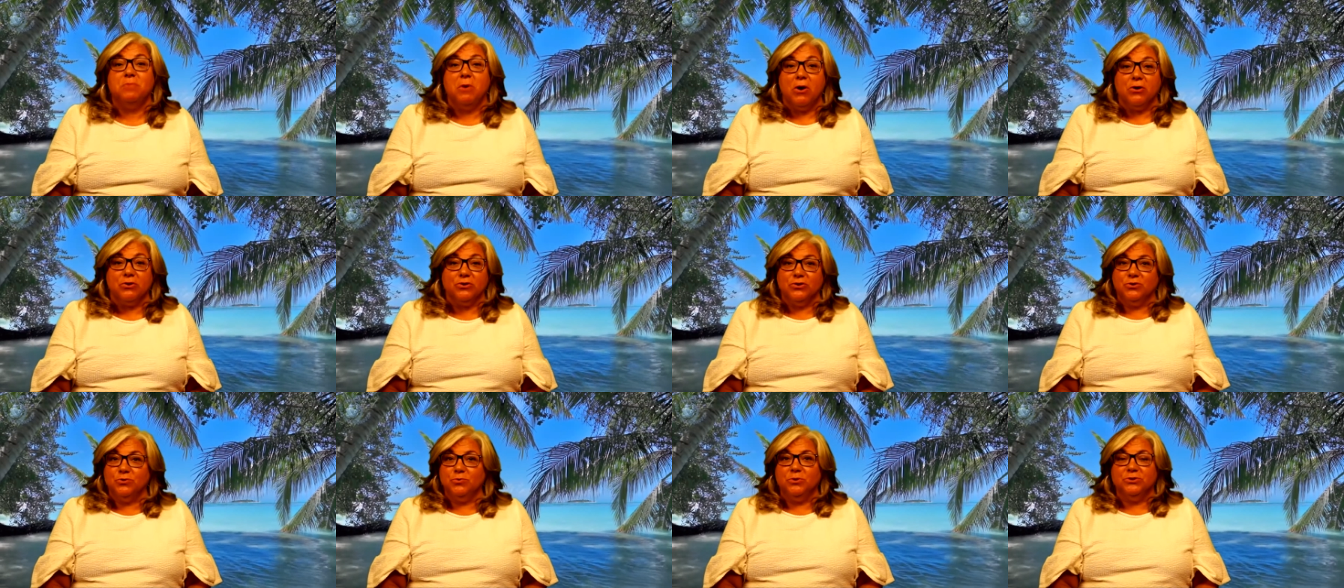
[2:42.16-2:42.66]

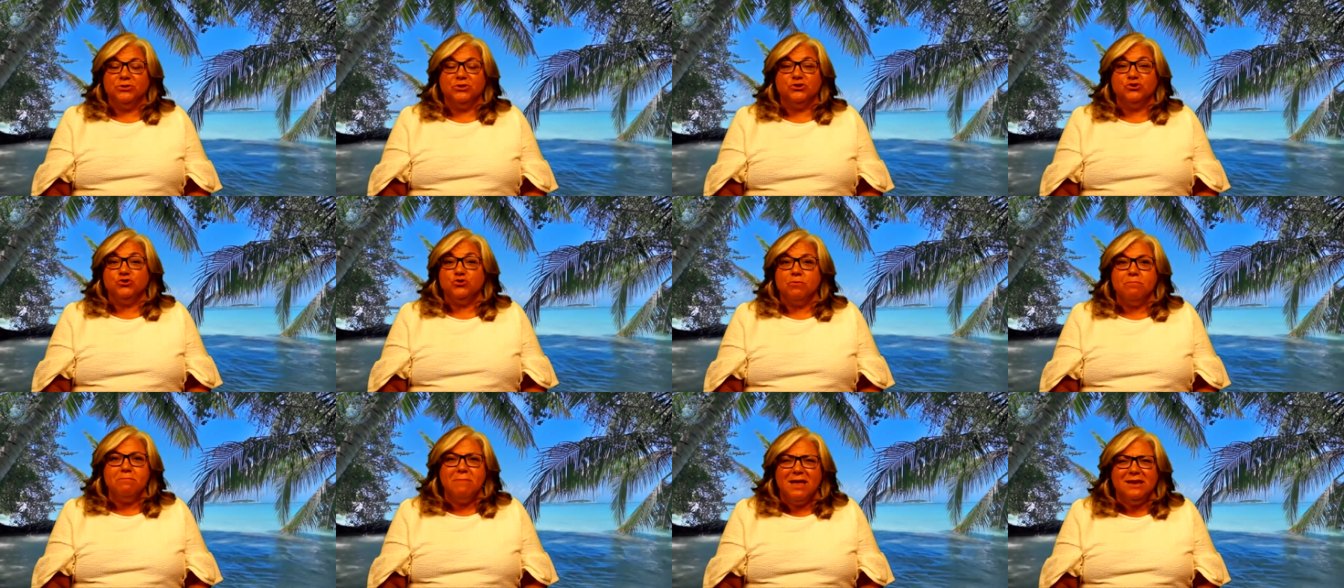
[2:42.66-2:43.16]
partnered with the
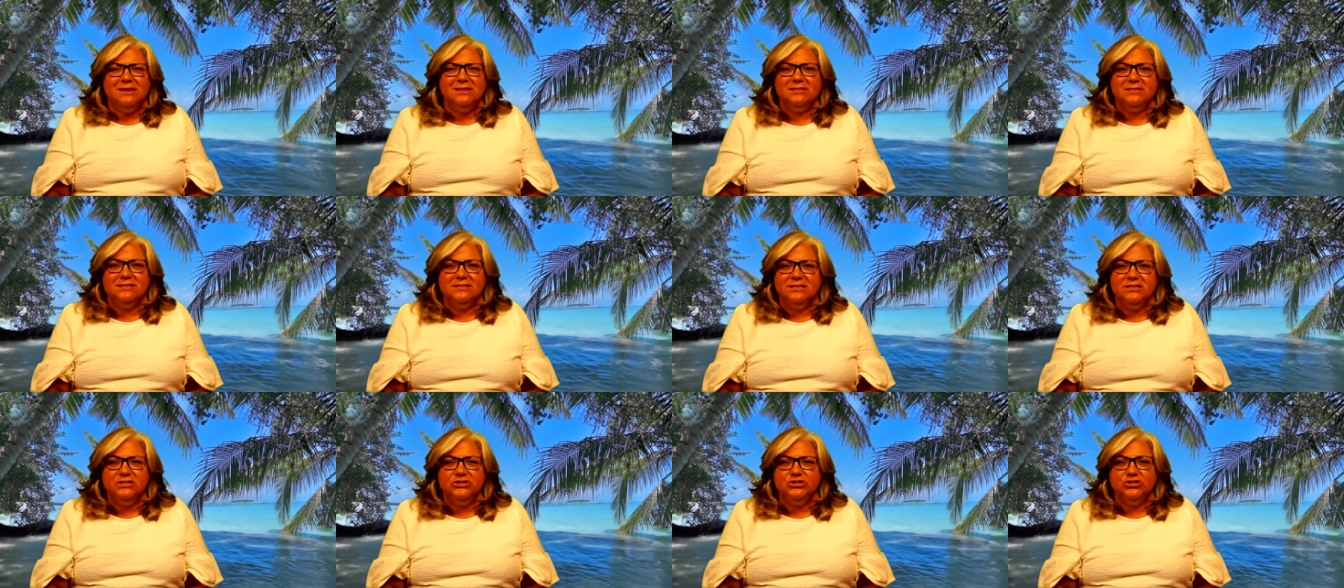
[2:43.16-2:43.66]

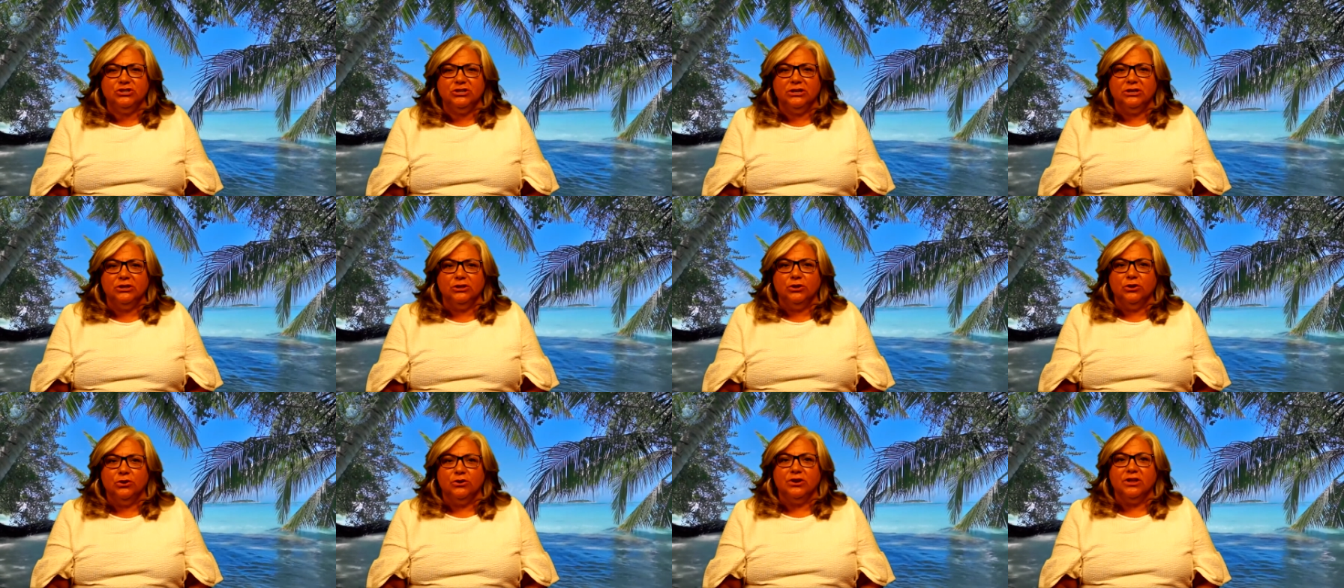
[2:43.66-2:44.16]
tremendous teaching
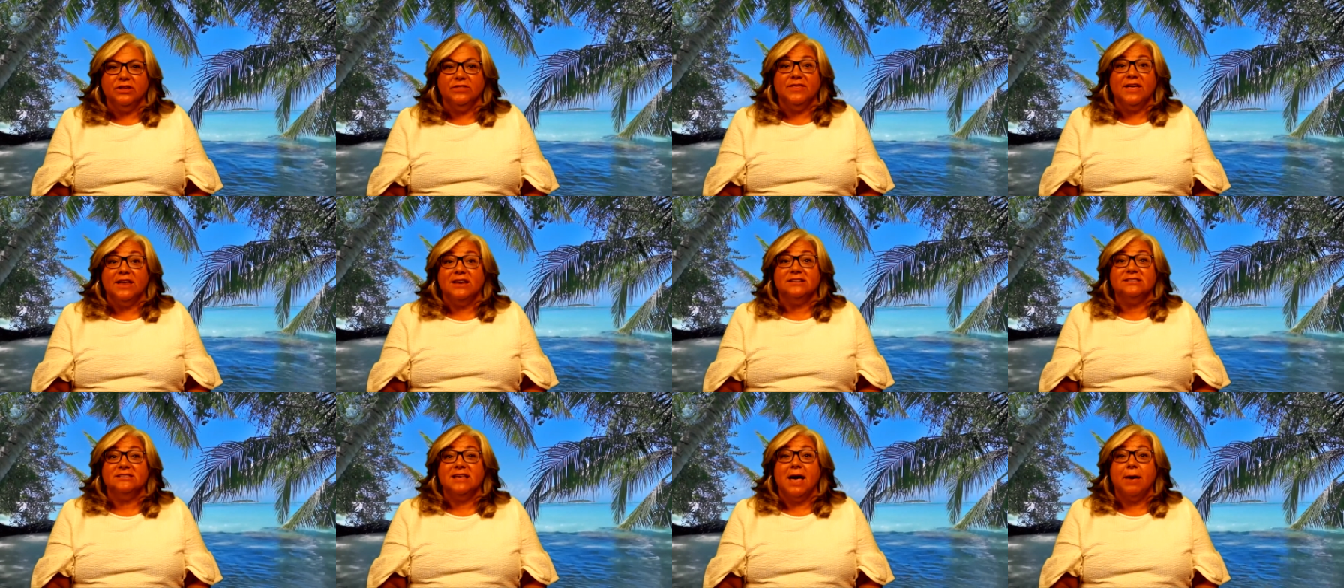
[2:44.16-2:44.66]
and learning
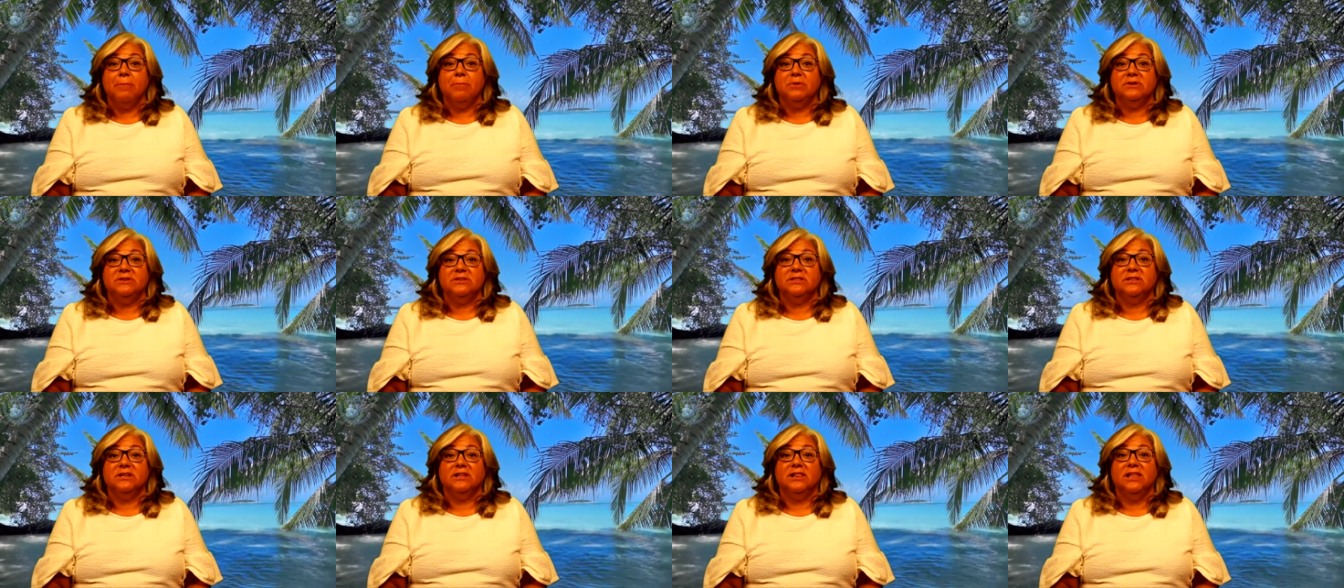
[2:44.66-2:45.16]
that has
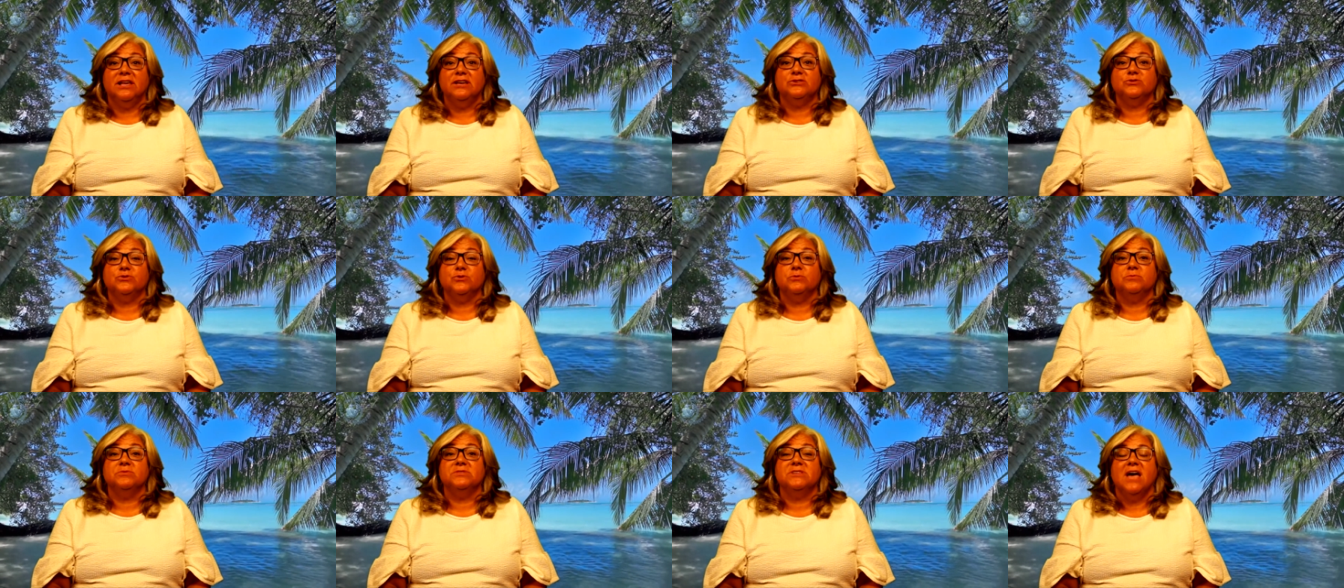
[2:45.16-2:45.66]
happened in the
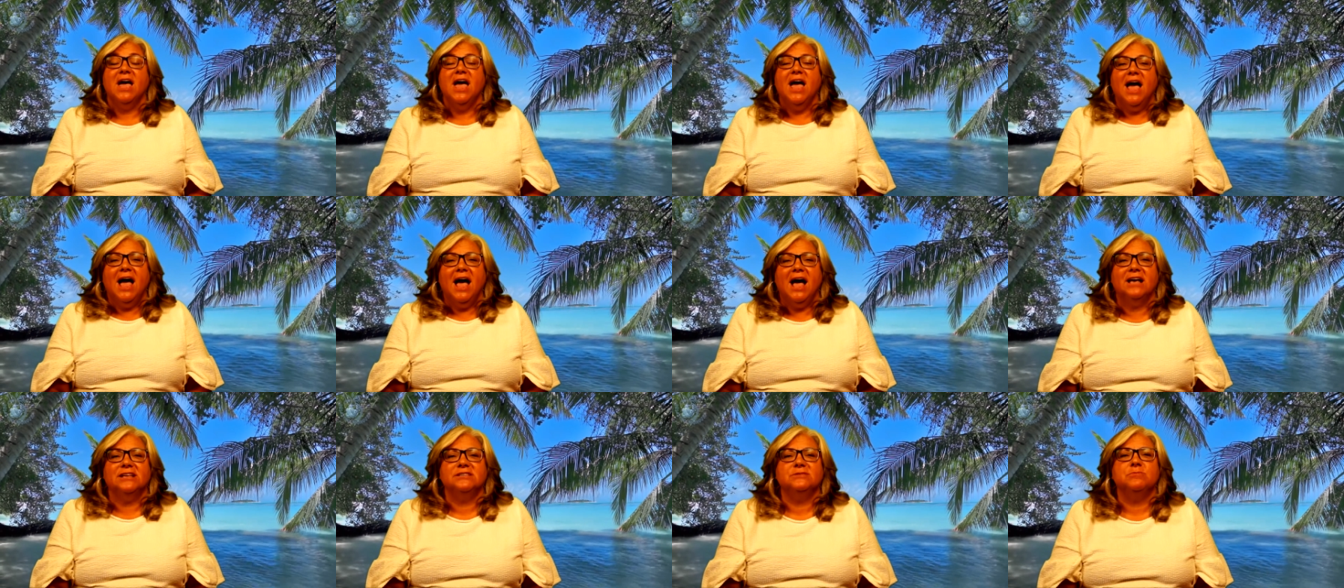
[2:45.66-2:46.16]
classrooms,
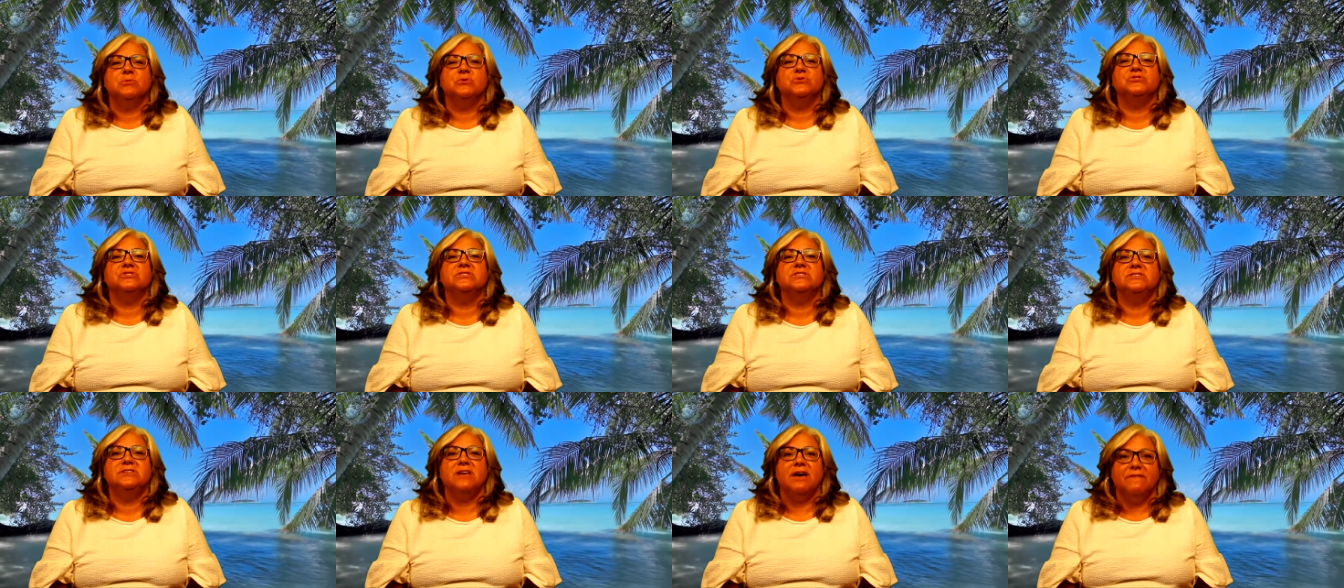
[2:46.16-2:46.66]
has
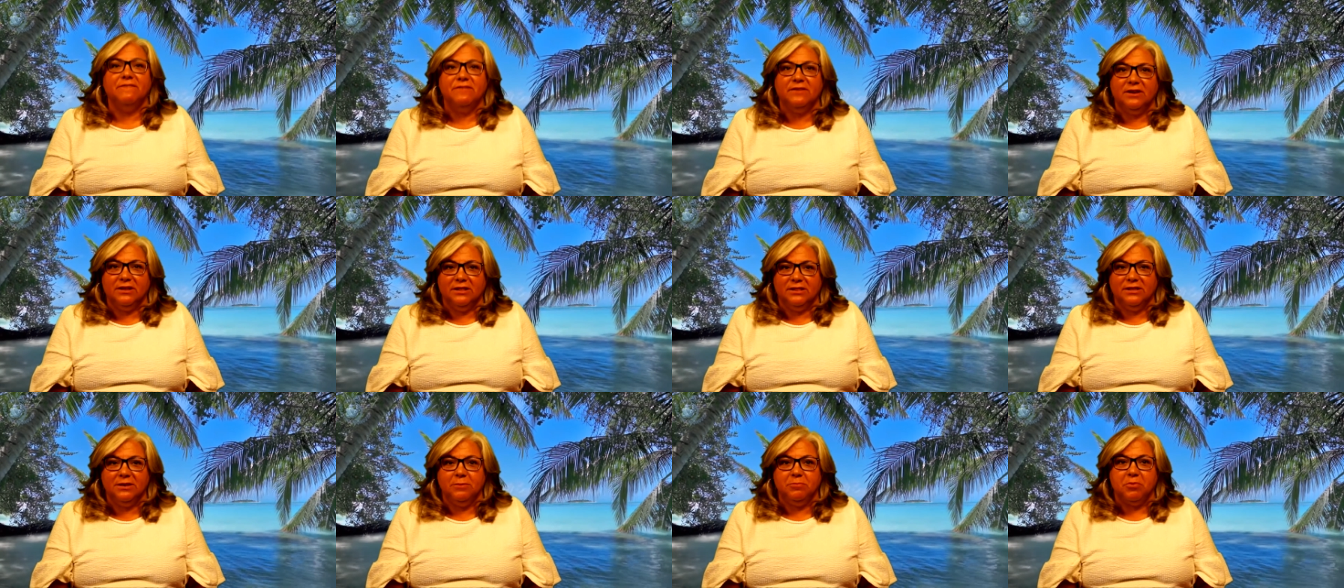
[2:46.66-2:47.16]
most
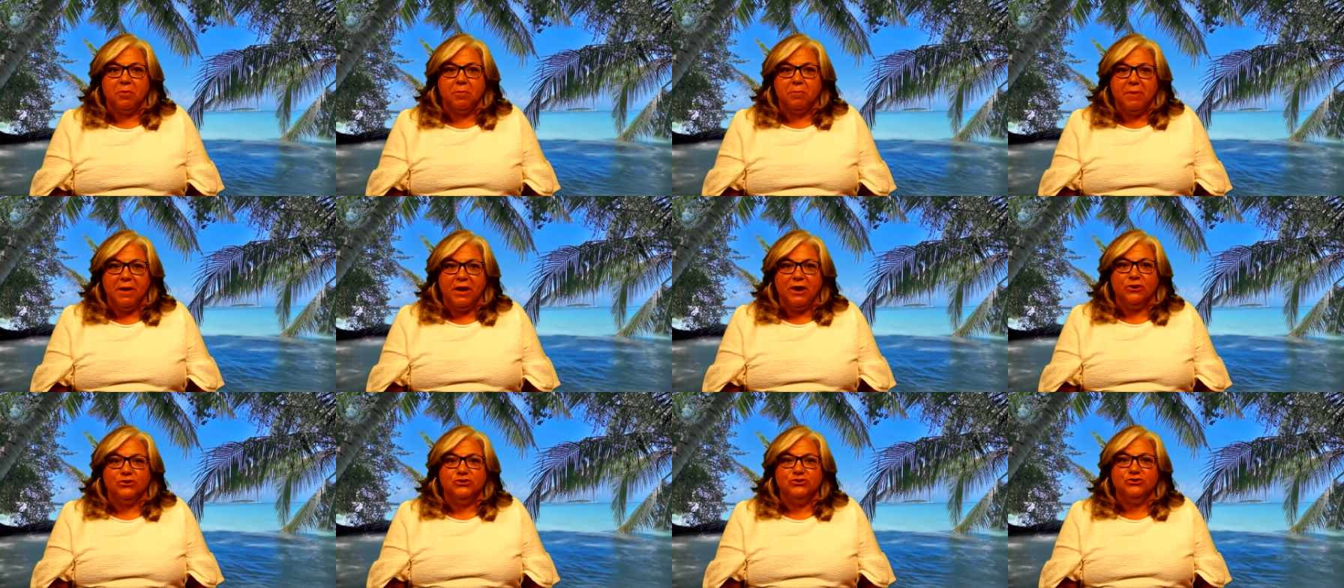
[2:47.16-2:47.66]
definitely
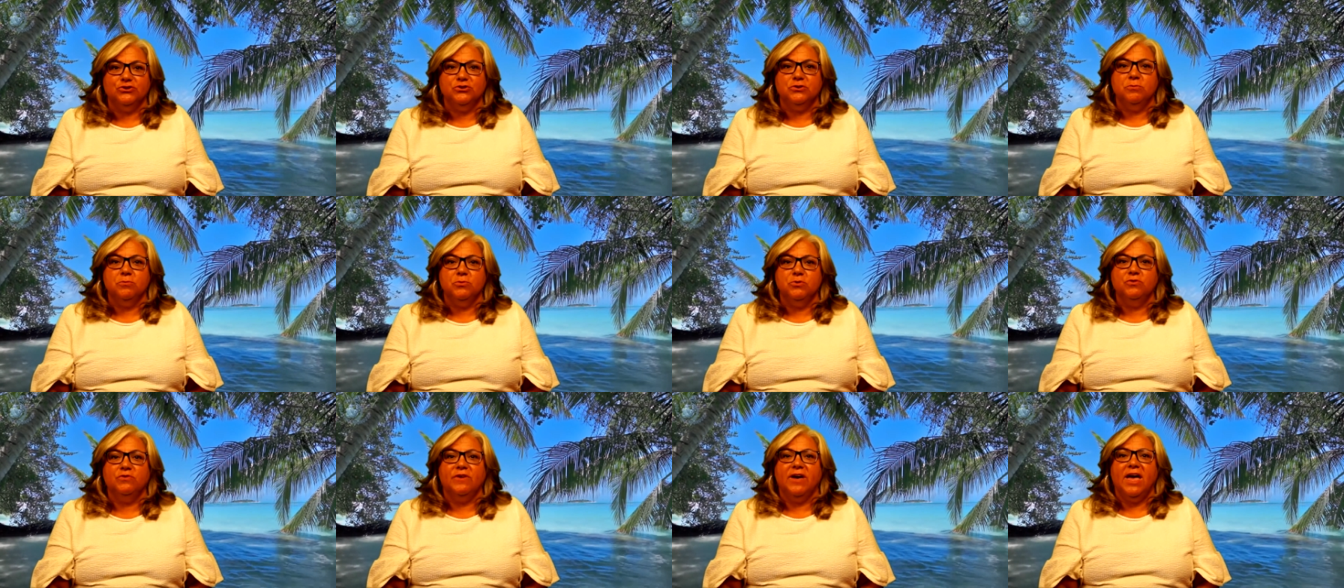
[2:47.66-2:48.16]
prepared you to
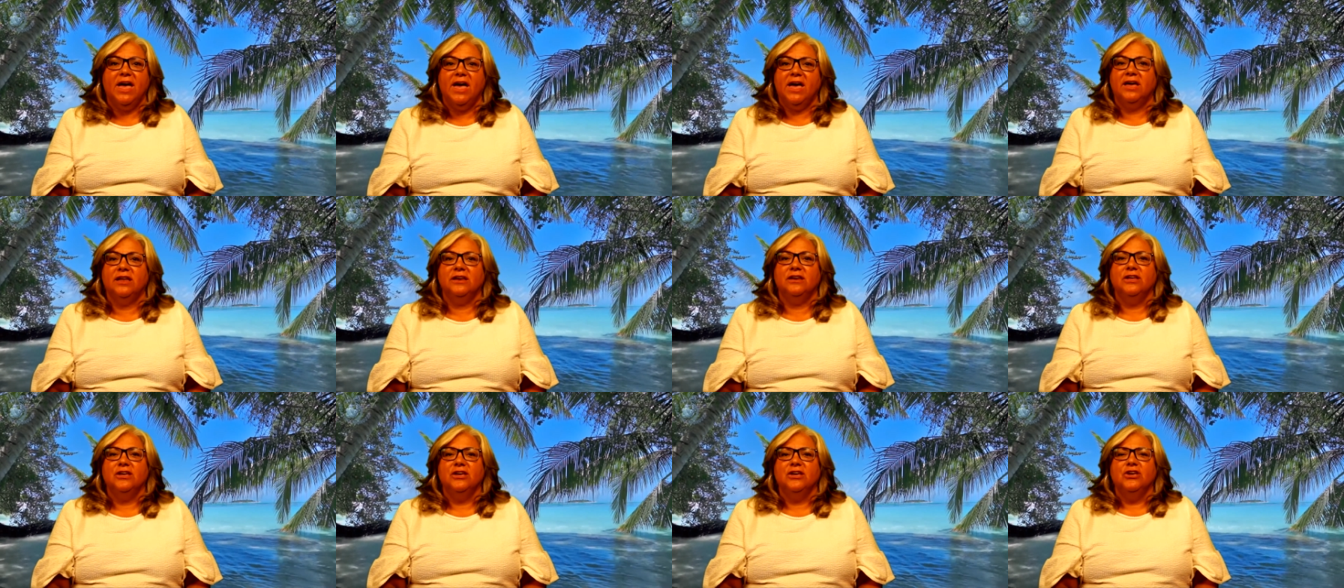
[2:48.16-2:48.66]
move
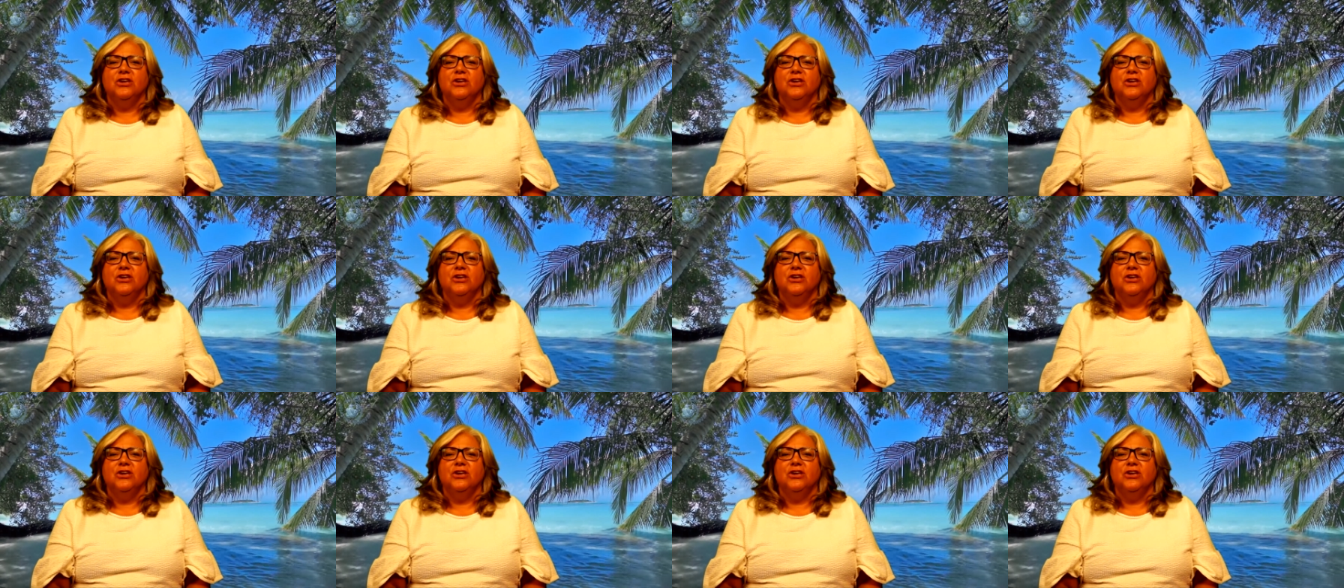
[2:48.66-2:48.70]
ahead.